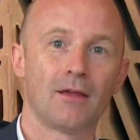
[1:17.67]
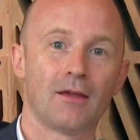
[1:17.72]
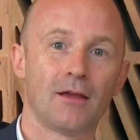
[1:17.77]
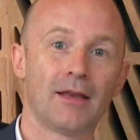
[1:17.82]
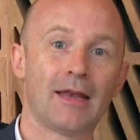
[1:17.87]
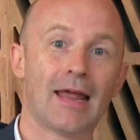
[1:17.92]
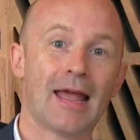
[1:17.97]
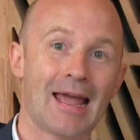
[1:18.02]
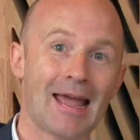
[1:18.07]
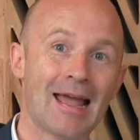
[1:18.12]

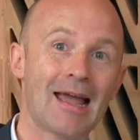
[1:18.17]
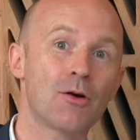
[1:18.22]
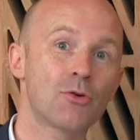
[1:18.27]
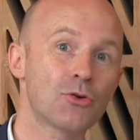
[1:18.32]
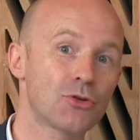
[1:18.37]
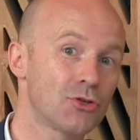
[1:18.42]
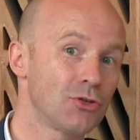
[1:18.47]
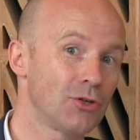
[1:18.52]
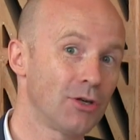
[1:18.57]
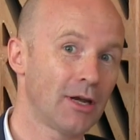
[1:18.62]
And
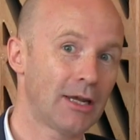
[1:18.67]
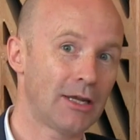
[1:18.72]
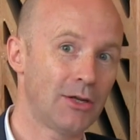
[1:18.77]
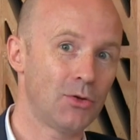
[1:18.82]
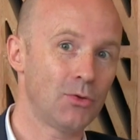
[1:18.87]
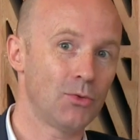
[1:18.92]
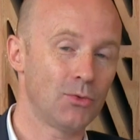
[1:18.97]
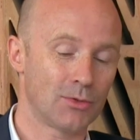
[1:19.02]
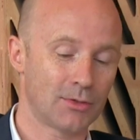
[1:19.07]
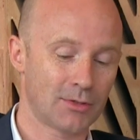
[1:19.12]
how should I
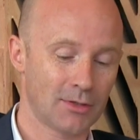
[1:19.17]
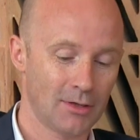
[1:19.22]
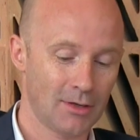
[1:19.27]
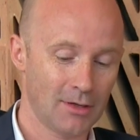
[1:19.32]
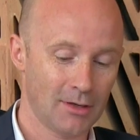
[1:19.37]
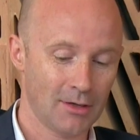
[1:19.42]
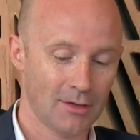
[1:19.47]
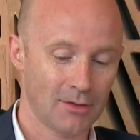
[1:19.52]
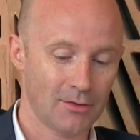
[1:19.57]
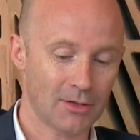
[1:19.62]
use
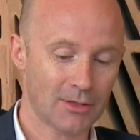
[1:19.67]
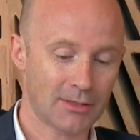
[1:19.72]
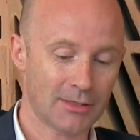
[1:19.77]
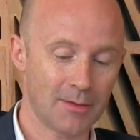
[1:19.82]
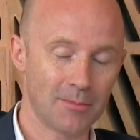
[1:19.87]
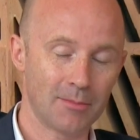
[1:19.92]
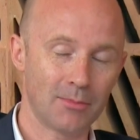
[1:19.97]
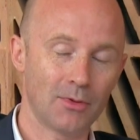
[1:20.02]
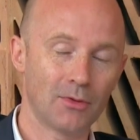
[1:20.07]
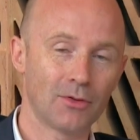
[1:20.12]
the
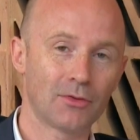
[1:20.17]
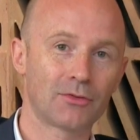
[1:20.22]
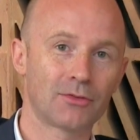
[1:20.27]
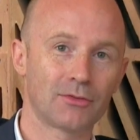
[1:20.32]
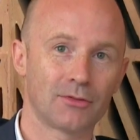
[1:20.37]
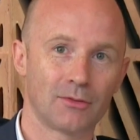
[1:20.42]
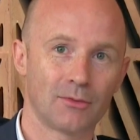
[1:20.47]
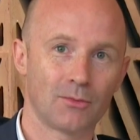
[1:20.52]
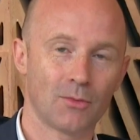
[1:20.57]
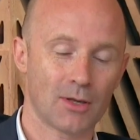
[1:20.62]

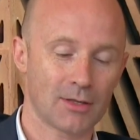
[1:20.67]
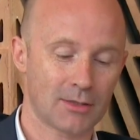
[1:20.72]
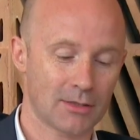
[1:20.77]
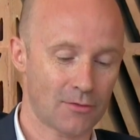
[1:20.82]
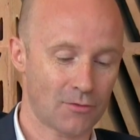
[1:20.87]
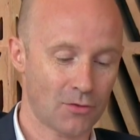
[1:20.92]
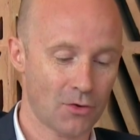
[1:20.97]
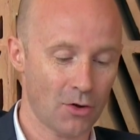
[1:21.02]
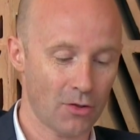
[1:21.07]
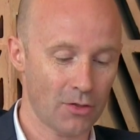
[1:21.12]
symbols once
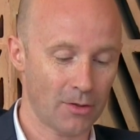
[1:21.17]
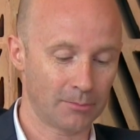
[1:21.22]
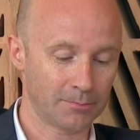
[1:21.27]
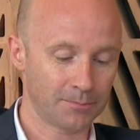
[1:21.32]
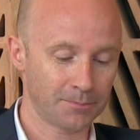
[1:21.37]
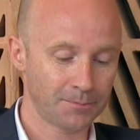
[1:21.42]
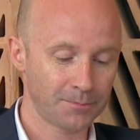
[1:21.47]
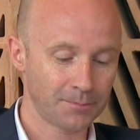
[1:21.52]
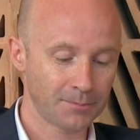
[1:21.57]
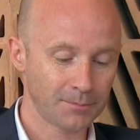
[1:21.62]
I've got them?